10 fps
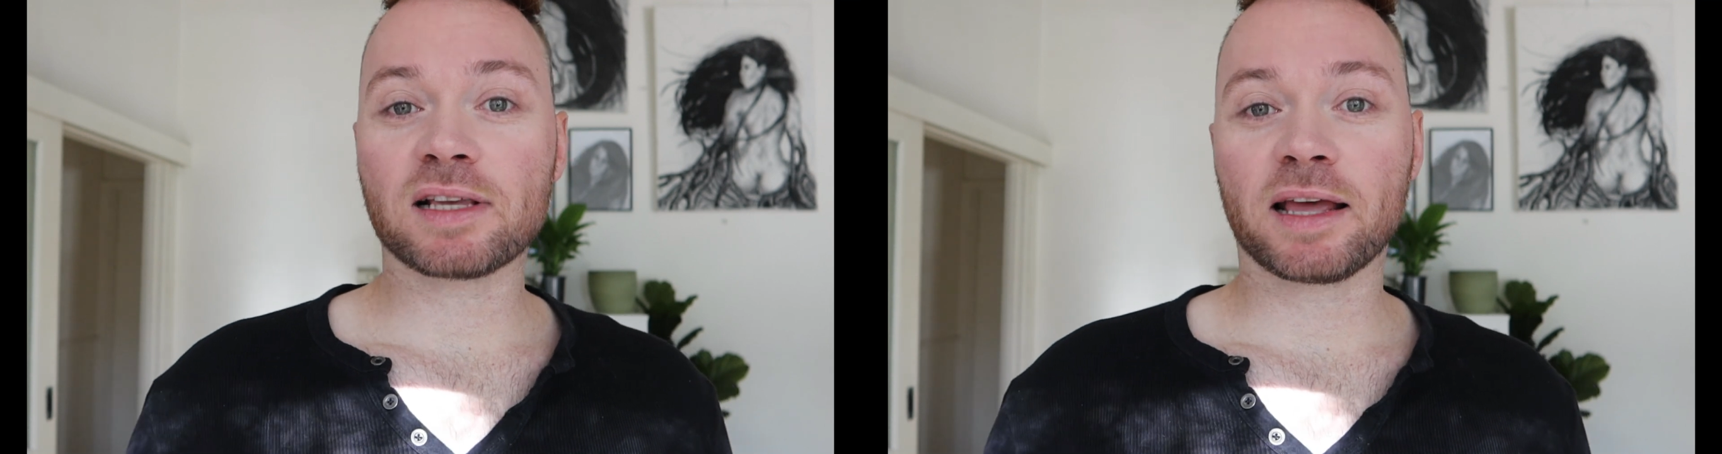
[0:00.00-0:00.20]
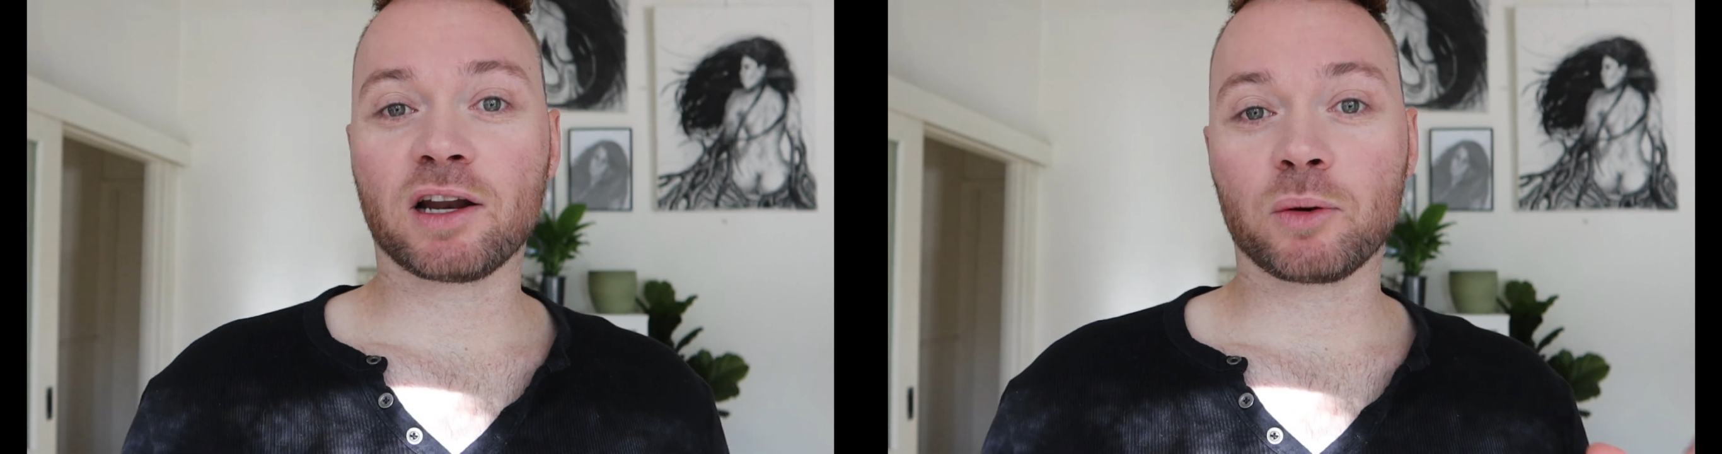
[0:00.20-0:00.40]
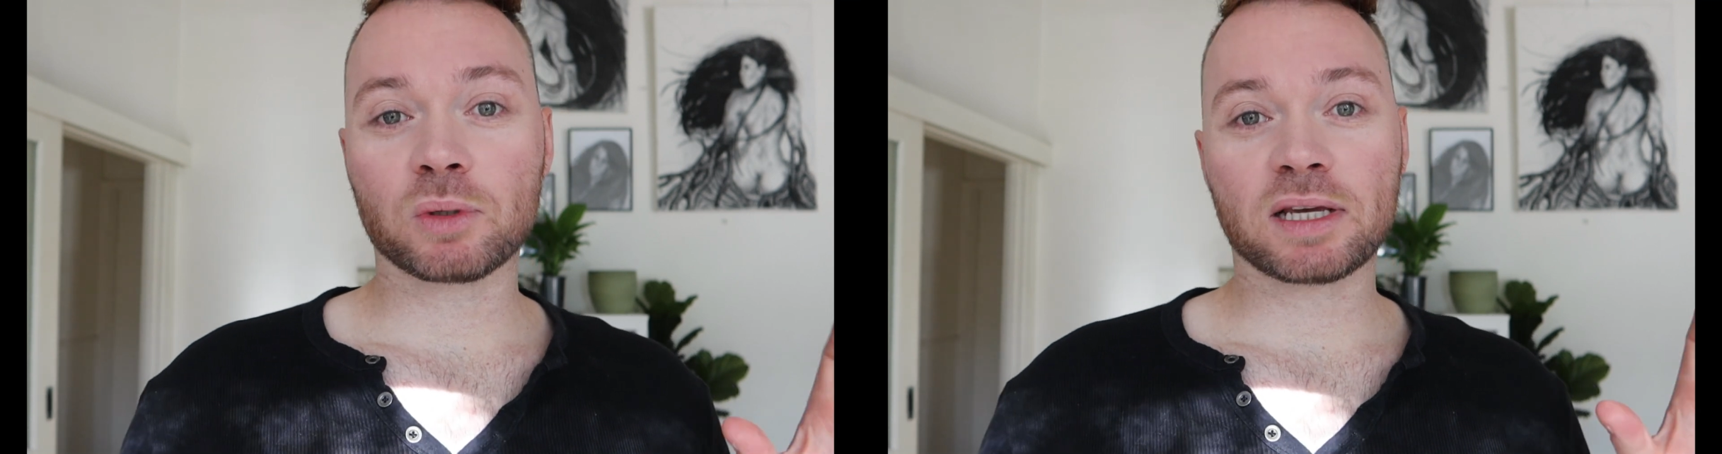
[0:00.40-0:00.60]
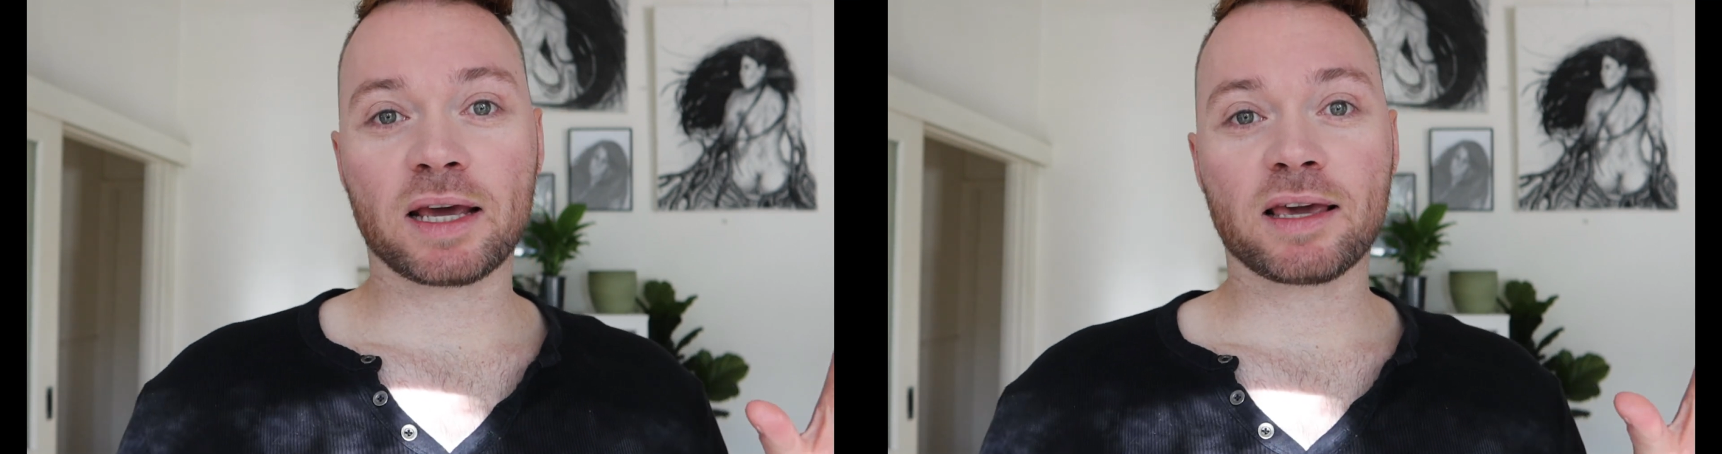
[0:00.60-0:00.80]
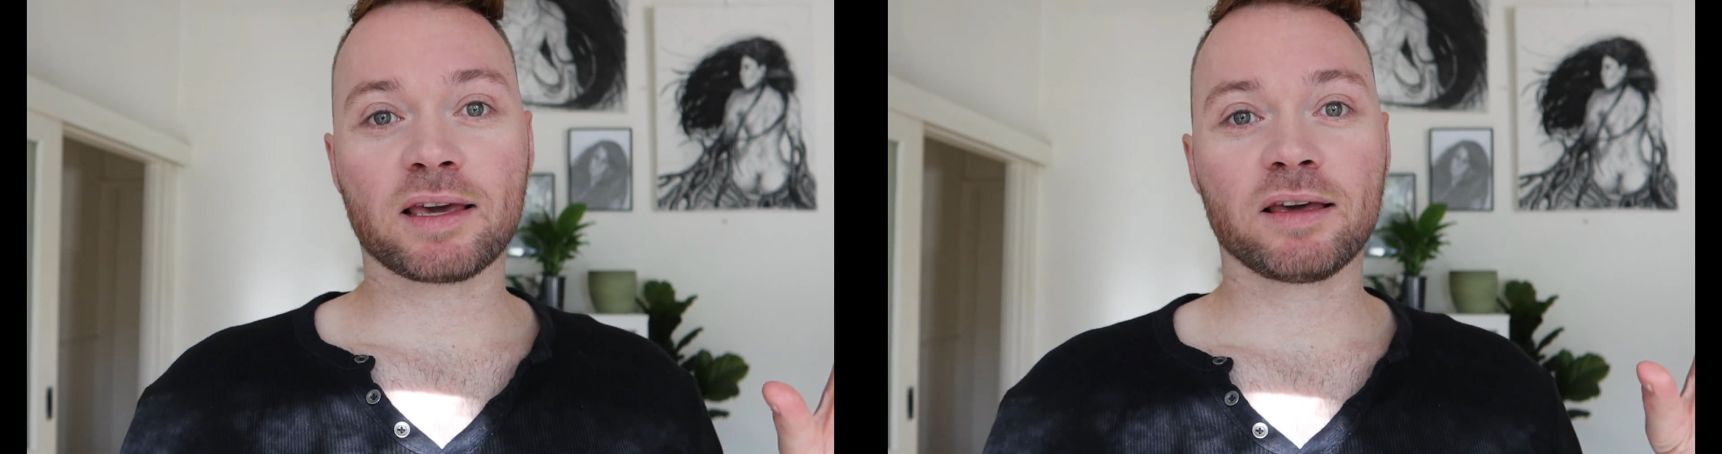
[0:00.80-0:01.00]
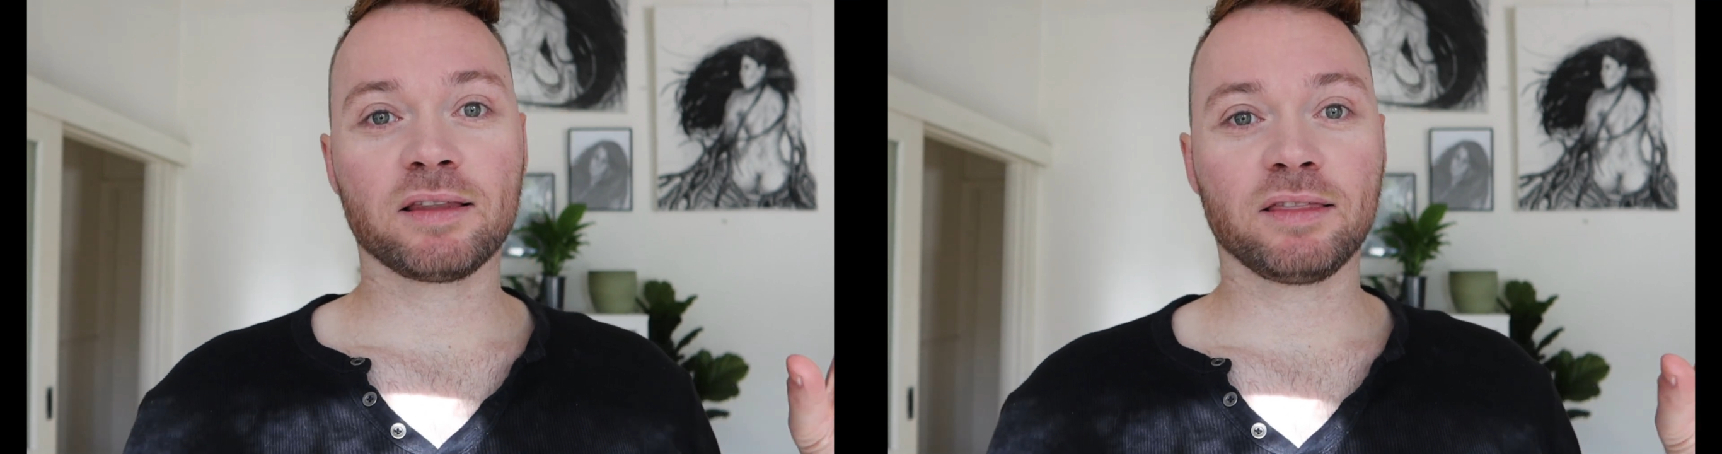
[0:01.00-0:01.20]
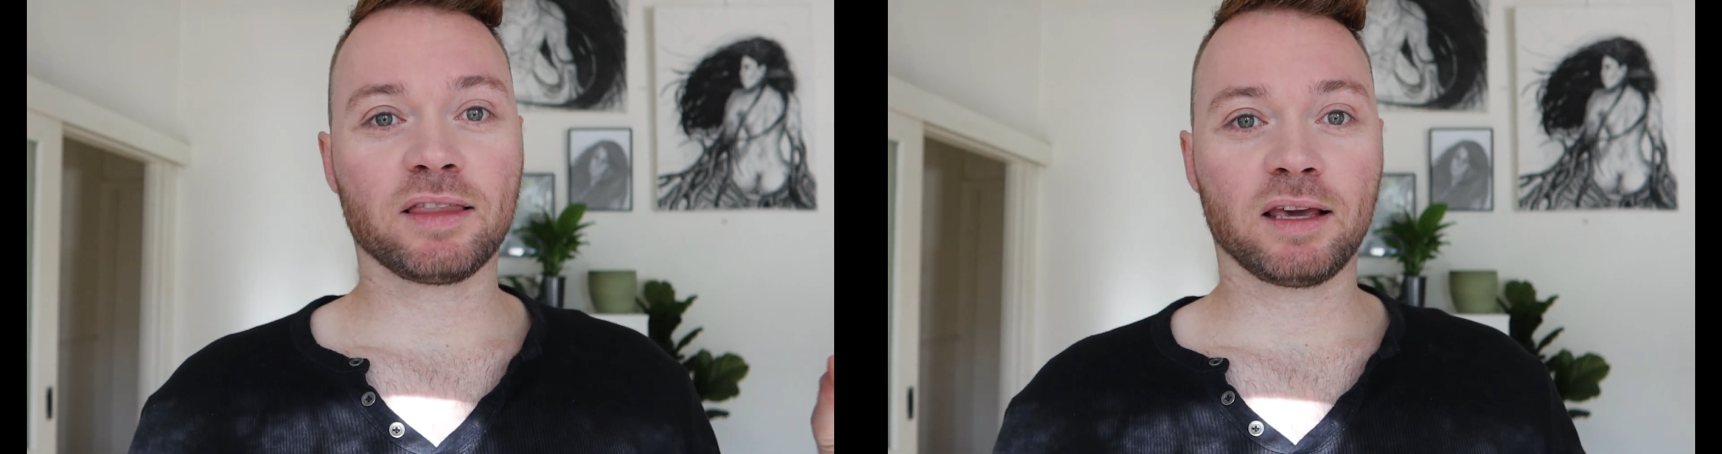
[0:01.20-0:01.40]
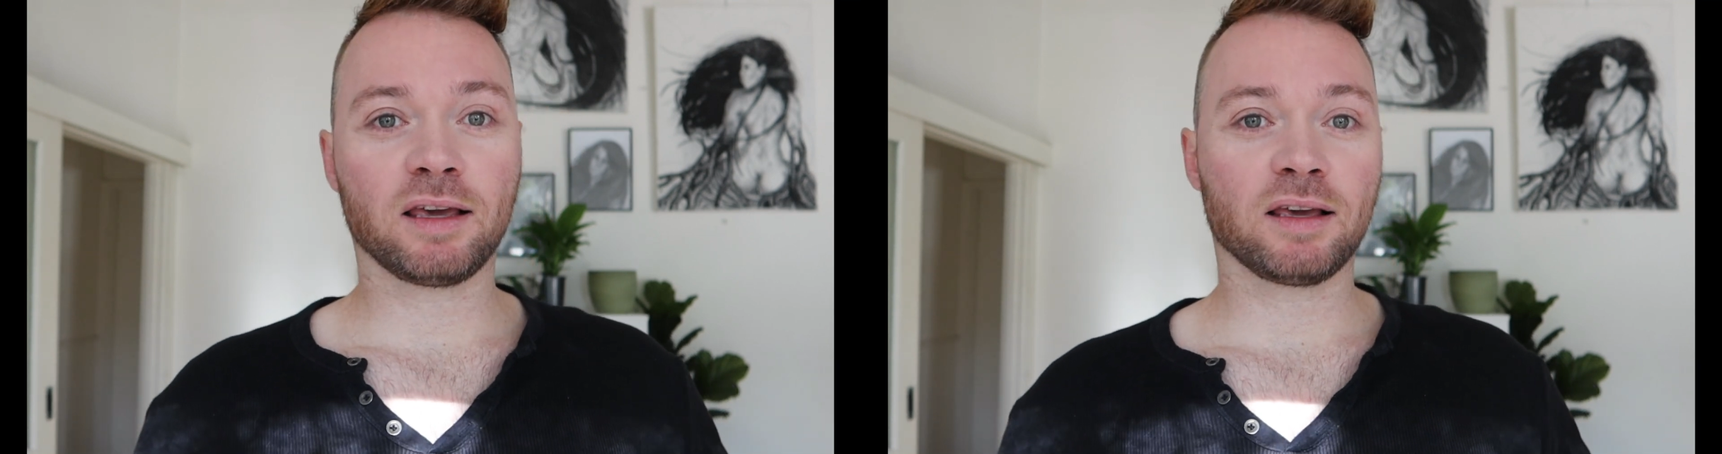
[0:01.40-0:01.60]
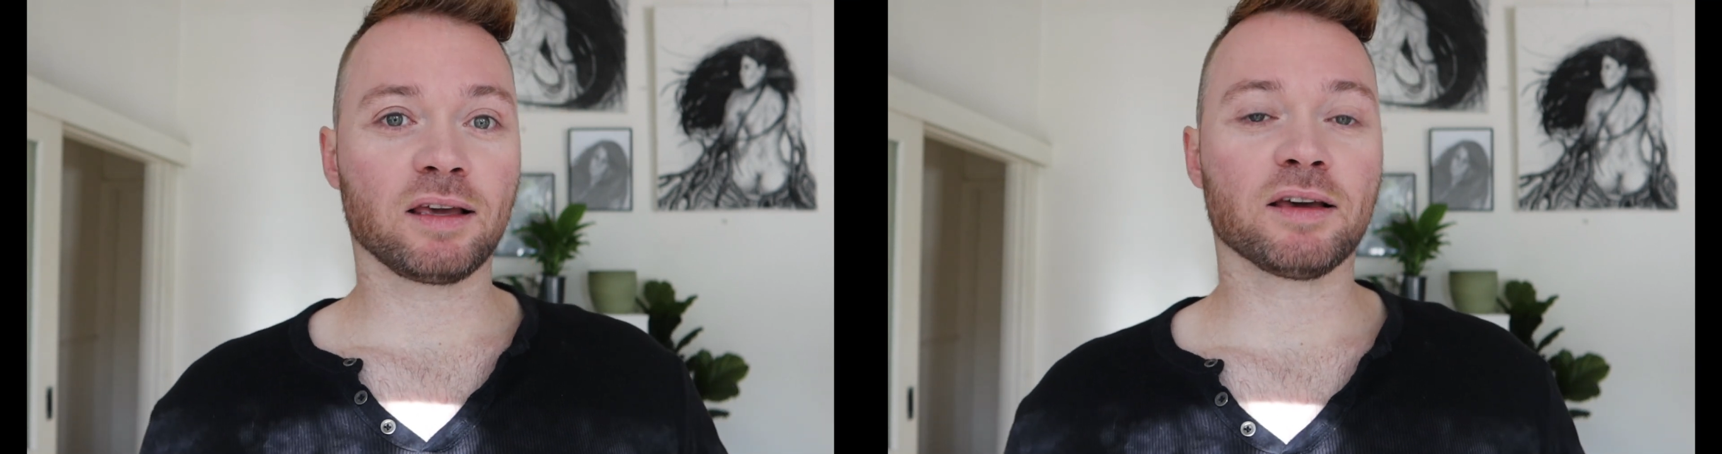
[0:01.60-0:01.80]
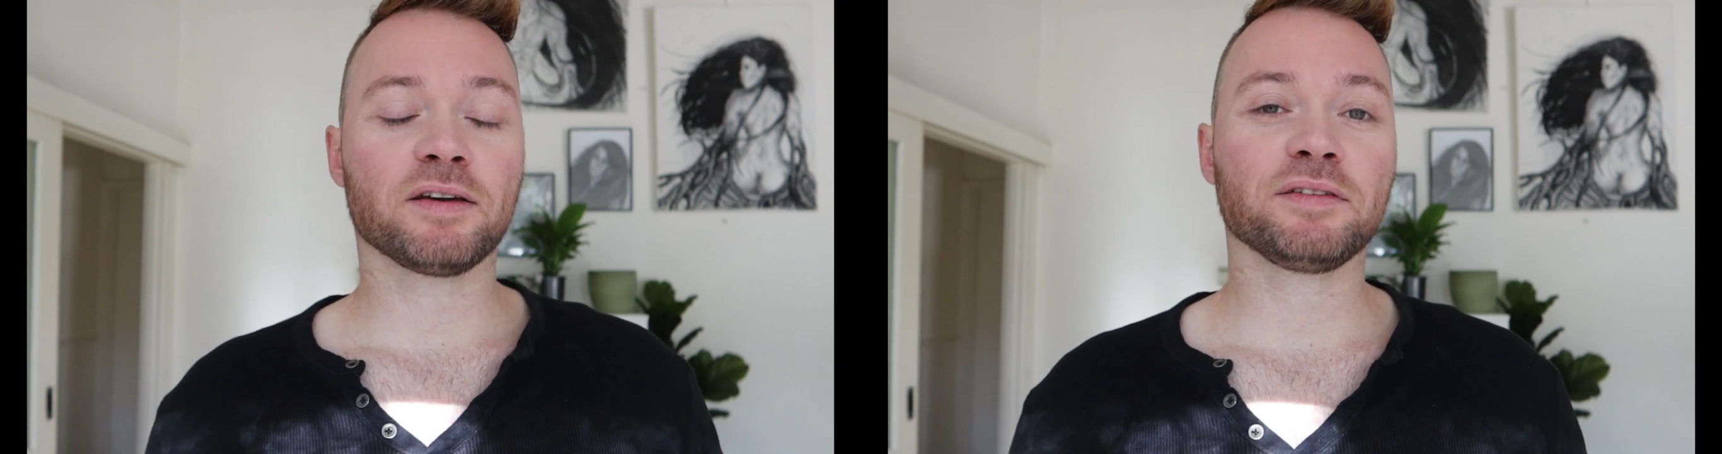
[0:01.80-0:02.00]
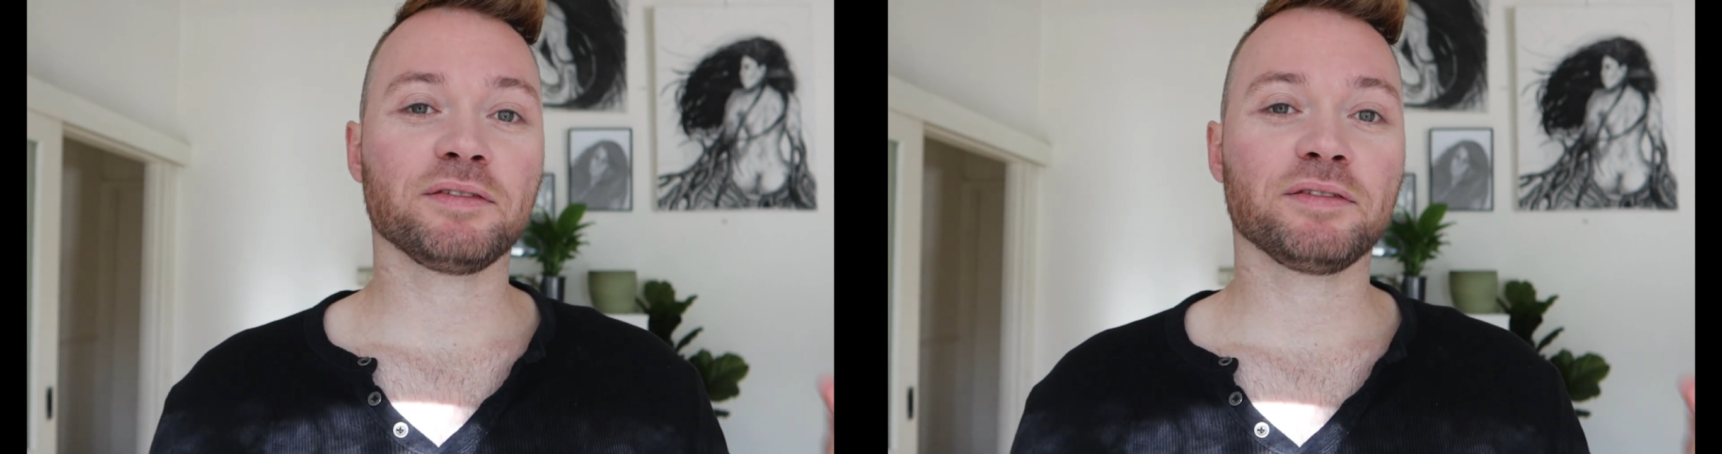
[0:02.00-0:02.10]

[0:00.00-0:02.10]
and I will take the